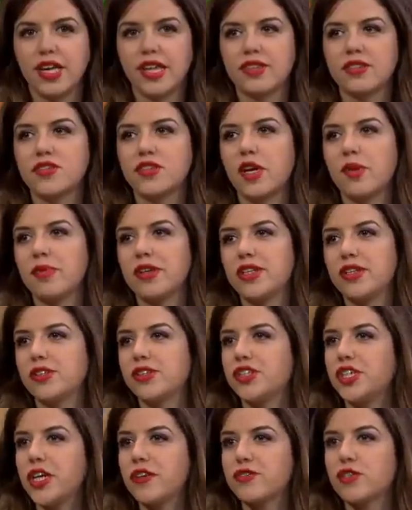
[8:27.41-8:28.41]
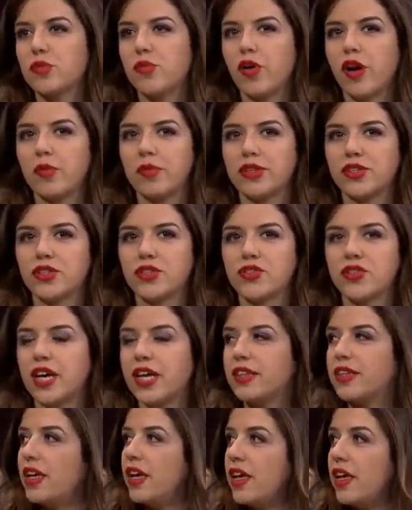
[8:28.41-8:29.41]
that the San Bernardino Sheriff's Department just
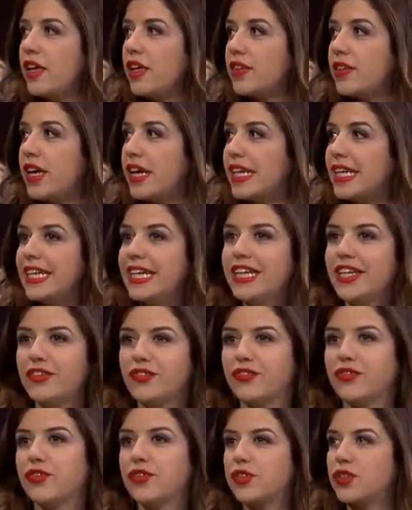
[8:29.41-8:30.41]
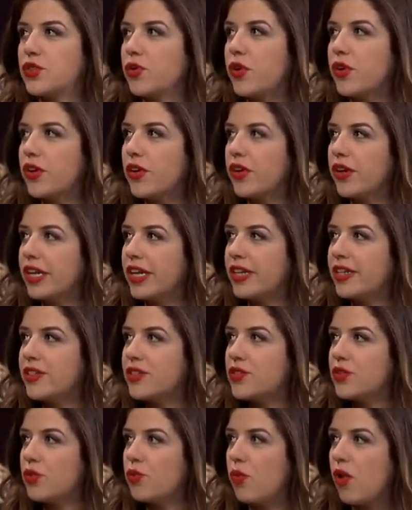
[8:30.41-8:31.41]
said that if Dorner
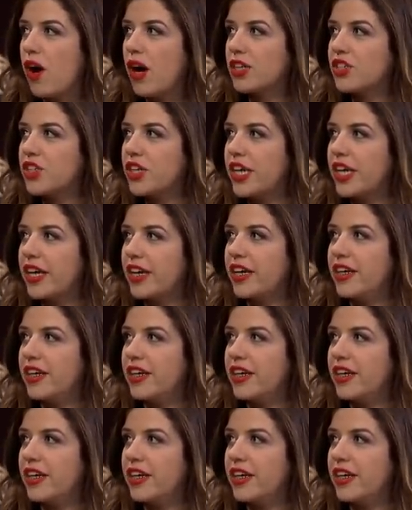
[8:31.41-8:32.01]
is watching,